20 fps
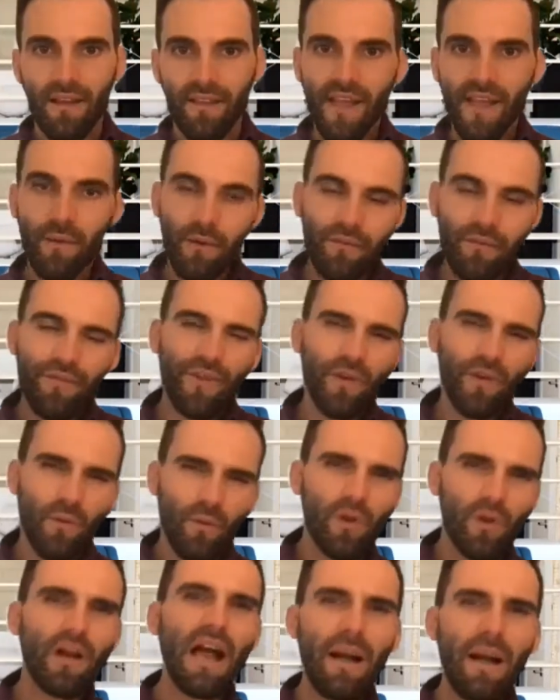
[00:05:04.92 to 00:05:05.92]
That referral
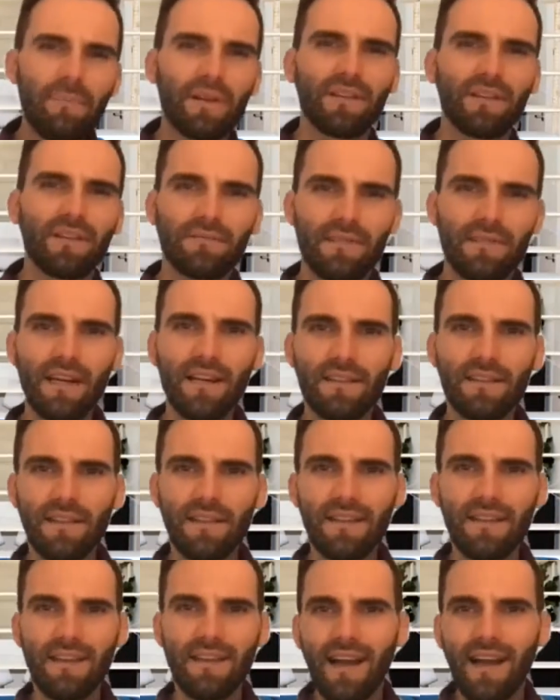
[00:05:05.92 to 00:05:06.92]
will happen, right?
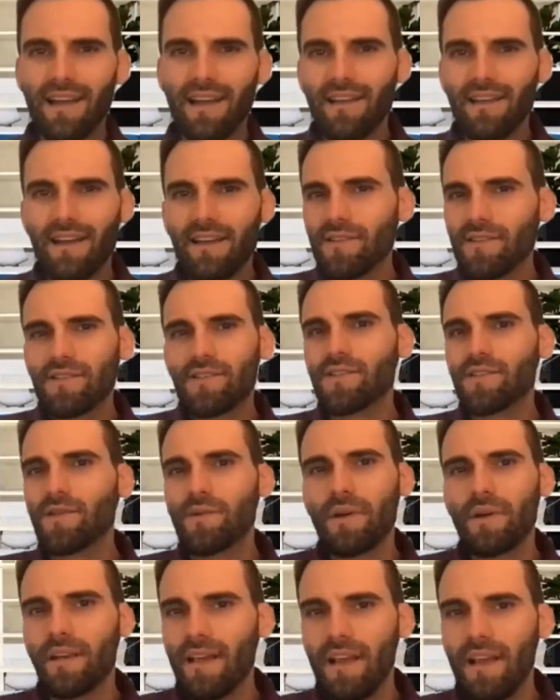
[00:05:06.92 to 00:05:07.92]
Like I used to
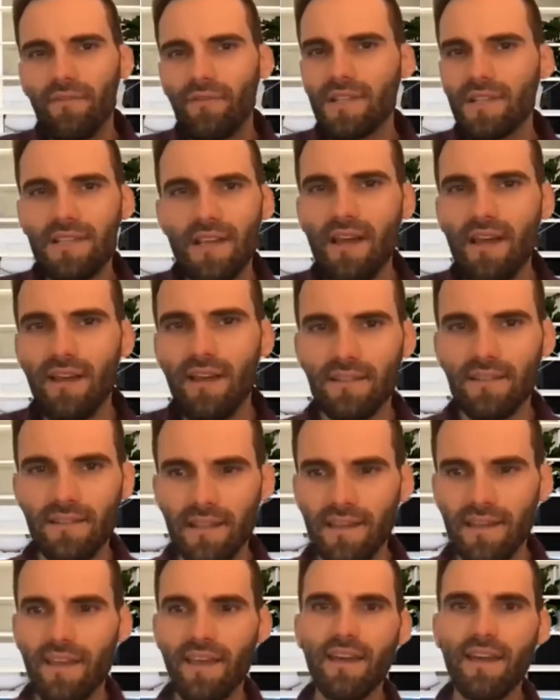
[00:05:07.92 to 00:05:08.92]
do it every day.
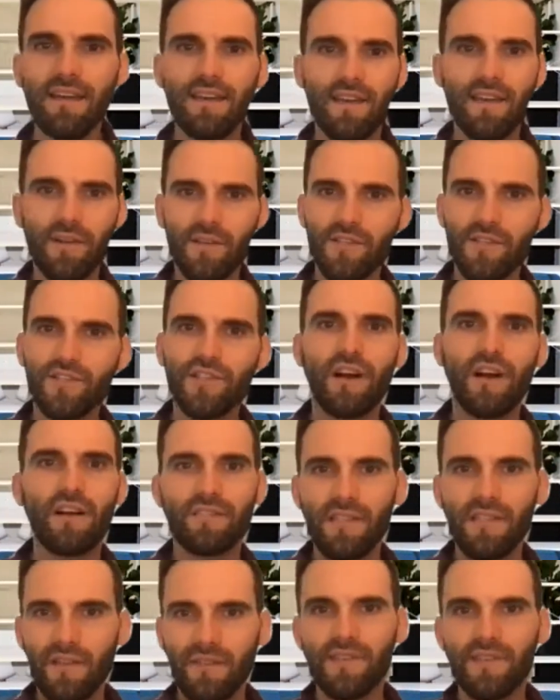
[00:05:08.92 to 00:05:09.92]
Like, hey, here's
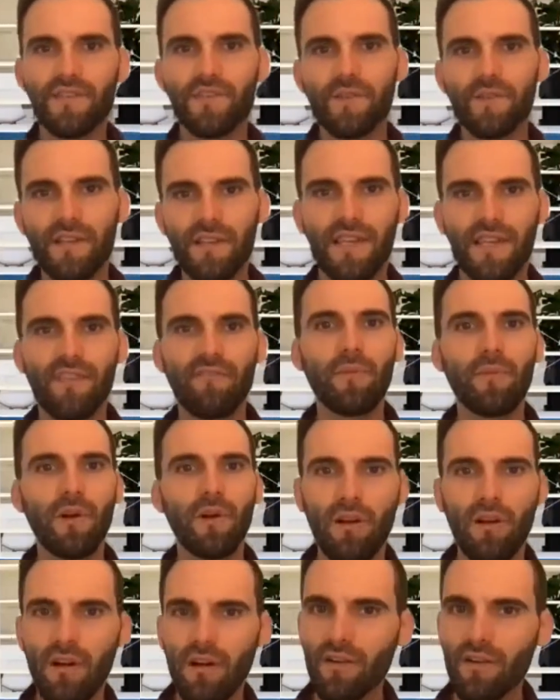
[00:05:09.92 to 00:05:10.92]
John down the street, give him a
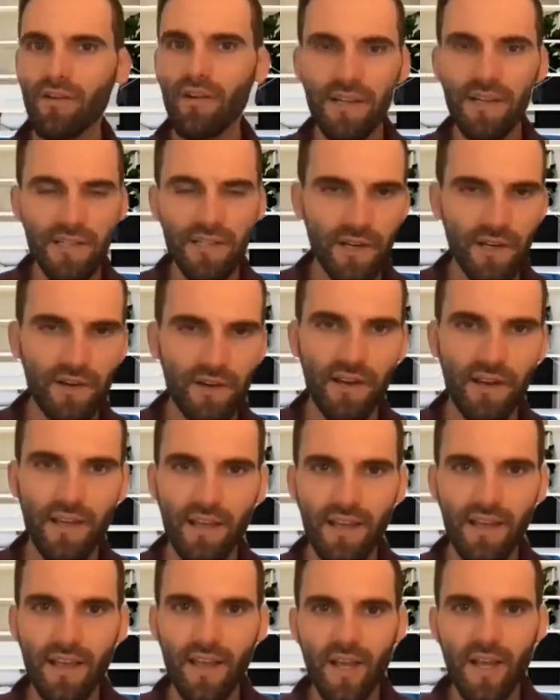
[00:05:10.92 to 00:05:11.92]
call, great
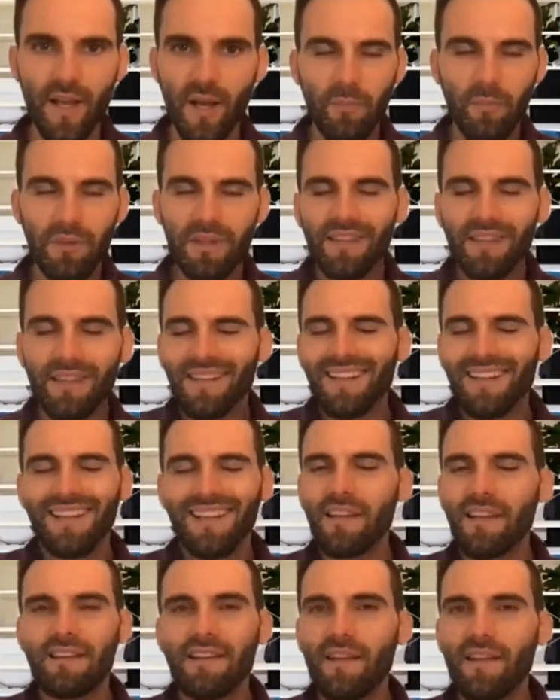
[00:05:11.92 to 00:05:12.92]
attorney. But then the
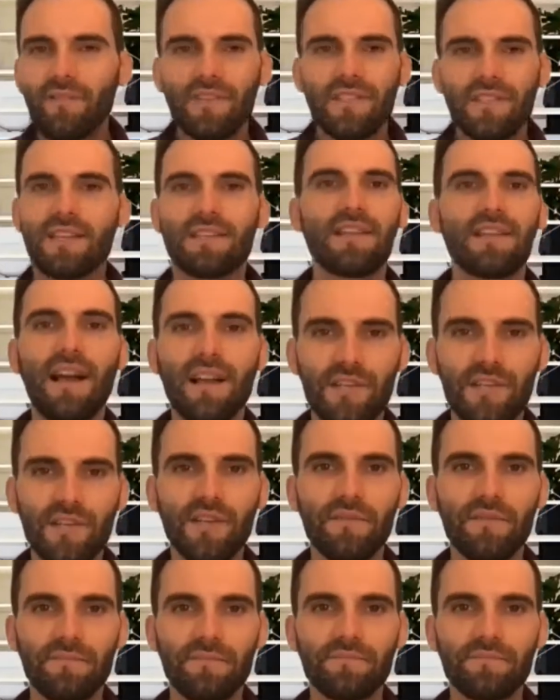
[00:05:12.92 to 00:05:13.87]
client never takes action.